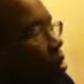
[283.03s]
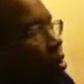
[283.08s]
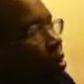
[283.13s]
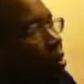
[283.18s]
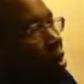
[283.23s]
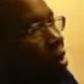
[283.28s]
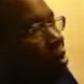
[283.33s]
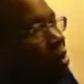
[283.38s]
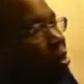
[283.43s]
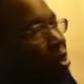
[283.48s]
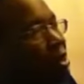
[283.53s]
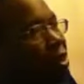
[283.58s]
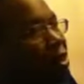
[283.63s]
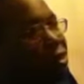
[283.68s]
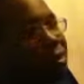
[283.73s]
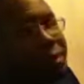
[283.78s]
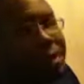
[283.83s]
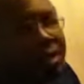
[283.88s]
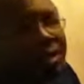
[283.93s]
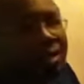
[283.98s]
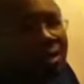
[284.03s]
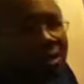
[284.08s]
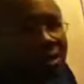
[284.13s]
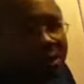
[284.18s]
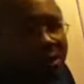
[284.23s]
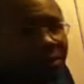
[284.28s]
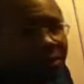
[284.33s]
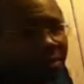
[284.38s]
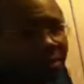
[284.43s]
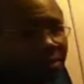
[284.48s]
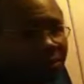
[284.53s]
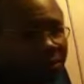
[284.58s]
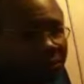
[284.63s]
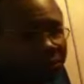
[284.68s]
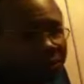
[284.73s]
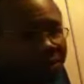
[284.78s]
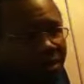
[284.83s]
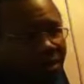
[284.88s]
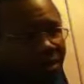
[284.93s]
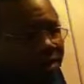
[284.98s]
They're actually a little bit cheaper than
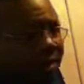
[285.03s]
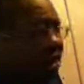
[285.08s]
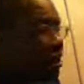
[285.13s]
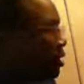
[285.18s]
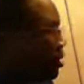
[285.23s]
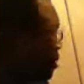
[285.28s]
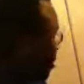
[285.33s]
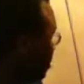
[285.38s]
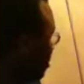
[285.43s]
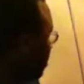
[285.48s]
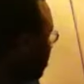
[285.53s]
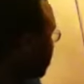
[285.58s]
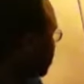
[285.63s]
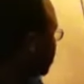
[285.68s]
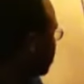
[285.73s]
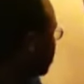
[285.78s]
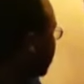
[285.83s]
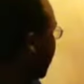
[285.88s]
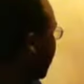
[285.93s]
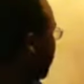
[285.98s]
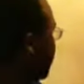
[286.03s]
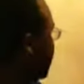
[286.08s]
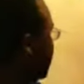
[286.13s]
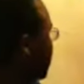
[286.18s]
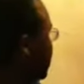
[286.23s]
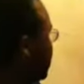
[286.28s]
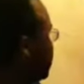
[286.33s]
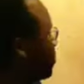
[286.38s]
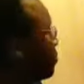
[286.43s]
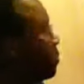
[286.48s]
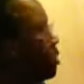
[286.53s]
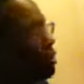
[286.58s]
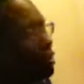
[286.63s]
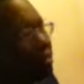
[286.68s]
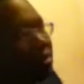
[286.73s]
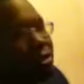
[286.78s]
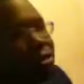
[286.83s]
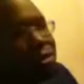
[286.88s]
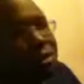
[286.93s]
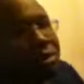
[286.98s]
Fiendish Chain, despite the
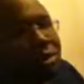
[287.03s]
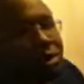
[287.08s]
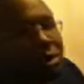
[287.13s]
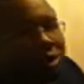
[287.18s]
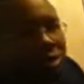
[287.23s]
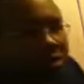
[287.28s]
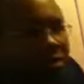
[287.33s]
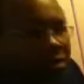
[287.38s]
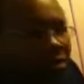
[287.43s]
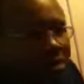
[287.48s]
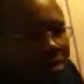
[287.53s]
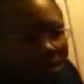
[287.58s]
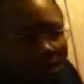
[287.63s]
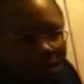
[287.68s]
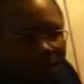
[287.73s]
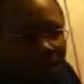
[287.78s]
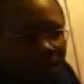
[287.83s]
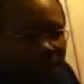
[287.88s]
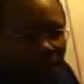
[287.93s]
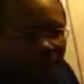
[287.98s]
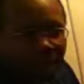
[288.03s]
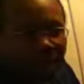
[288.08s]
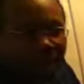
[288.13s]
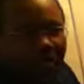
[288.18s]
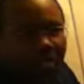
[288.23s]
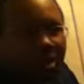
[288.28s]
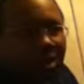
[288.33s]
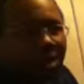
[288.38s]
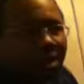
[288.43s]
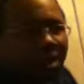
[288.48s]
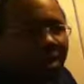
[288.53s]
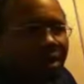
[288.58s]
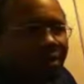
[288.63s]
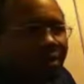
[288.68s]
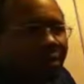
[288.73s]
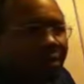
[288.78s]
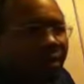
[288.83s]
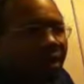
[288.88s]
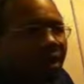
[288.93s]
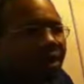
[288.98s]
monster can still use its effect,
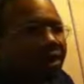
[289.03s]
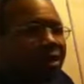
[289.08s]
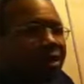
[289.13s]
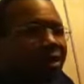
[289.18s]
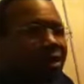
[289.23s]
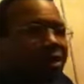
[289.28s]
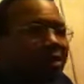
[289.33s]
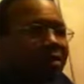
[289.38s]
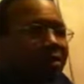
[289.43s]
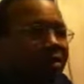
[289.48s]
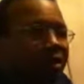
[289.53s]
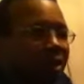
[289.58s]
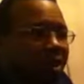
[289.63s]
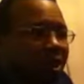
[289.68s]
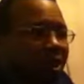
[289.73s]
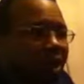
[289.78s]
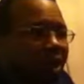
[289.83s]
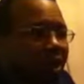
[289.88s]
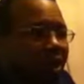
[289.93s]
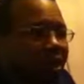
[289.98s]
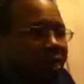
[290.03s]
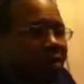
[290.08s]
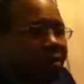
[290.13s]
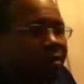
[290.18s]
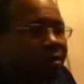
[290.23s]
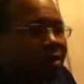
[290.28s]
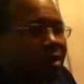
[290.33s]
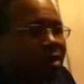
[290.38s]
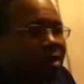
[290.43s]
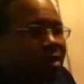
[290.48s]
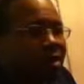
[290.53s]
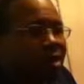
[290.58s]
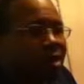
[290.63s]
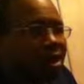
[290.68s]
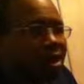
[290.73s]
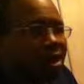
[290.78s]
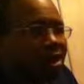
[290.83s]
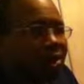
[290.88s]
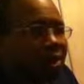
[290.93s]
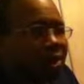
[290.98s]
but it helps
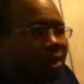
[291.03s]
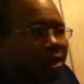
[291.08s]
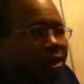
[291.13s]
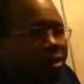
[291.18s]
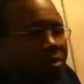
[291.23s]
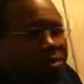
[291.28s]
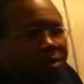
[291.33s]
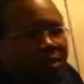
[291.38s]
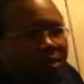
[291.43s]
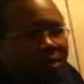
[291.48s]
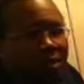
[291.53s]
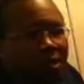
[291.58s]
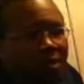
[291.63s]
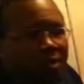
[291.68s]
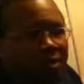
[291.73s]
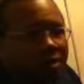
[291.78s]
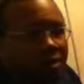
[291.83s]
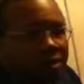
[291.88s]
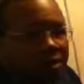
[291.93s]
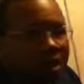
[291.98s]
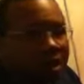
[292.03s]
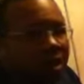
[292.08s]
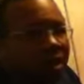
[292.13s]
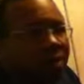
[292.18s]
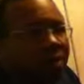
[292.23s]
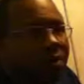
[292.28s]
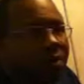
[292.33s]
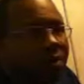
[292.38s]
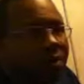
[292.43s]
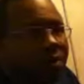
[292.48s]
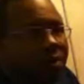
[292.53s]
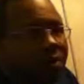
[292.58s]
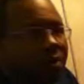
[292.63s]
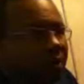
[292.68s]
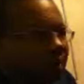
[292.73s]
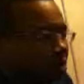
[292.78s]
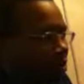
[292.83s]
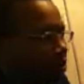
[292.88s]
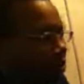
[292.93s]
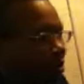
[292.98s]
reduce the monster's attack points
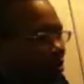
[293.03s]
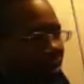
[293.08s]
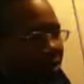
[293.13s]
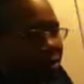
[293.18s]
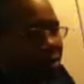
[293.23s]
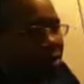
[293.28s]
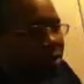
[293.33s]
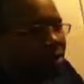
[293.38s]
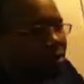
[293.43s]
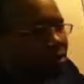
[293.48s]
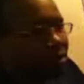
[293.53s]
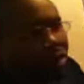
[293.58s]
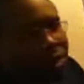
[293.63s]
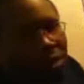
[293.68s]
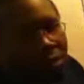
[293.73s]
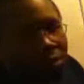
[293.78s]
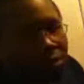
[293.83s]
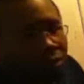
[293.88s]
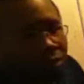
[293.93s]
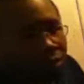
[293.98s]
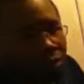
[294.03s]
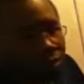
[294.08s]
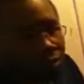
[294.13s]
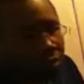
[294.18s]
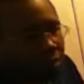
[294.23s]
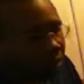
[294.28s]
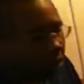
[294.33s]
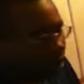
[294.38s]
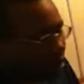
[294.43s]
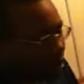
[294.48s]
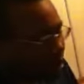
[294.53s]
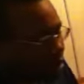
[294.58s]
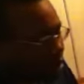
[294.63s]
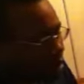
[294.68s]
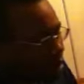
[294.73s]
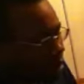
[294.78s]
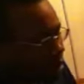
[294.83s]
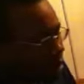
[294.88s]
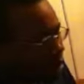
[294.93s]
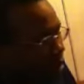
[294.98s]
so you could run over it with
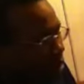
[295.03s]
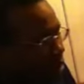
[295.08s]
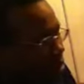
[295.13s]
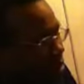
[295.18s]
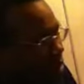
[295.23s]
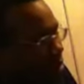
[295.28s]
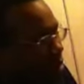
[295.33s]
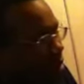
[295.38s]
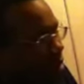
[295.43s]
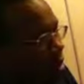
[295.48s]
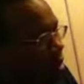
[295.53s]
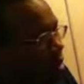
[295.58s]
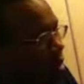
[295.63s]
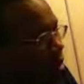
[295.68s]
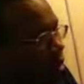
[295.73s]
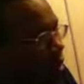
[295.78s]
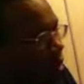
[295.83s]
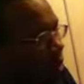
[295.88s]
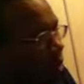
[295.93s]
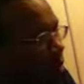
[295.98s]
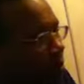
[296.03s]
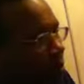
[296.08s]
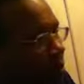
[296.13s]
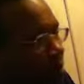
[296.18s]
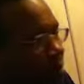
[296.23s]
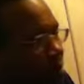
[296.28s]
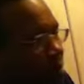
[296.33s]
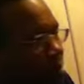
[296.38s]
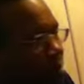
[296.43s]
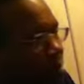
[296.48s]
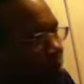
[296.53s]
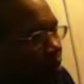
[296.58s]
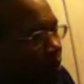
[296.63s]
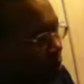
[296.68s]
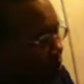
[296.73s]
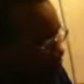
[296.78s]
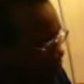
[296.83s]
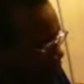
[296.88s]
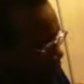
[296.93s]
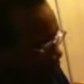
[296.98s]
Waiba
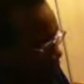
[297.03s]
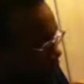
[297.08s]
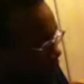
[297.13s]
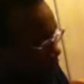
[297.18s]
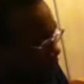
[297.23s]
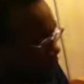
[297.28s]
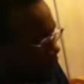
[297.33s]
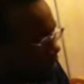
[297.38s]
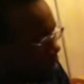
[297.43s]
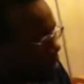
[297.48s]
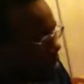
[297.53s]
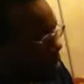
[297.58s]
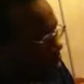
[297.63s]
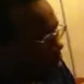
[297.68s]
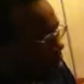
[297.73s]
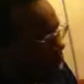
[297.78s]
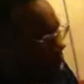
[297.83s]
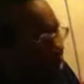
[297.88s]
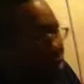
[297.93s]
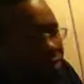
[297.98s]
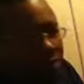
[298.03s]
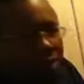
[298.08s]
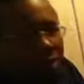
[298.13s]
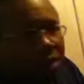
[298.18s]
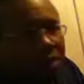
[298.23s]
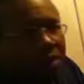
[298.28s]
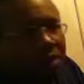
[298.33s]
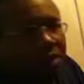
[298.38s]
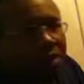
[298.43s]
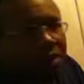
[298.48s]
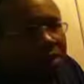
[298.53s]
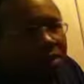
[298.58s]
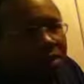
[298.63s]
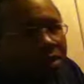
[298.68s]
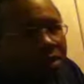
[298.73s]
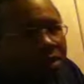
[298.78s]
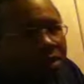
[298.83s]
or Hydro Geddon.